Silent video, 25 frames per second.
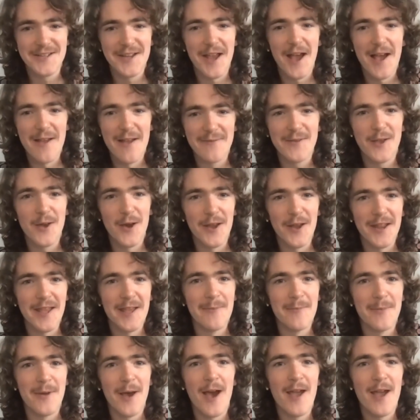I've got
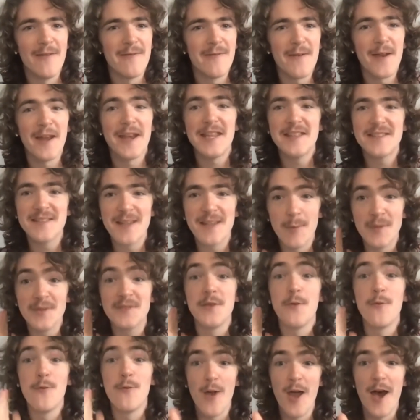it. But if I need someone
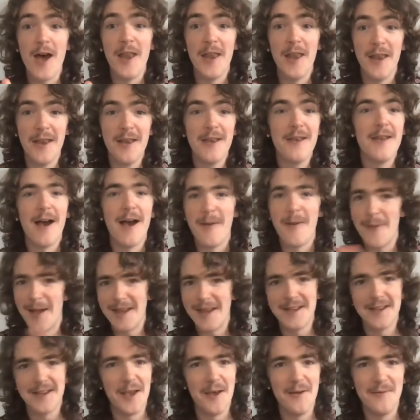to run, I'm
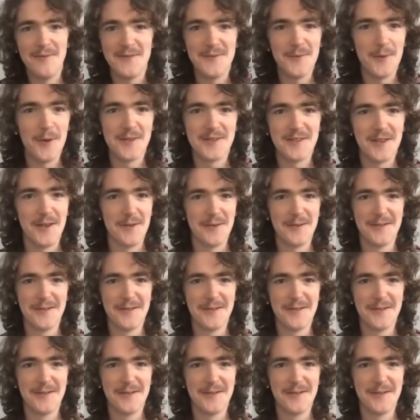handing it over to Otto.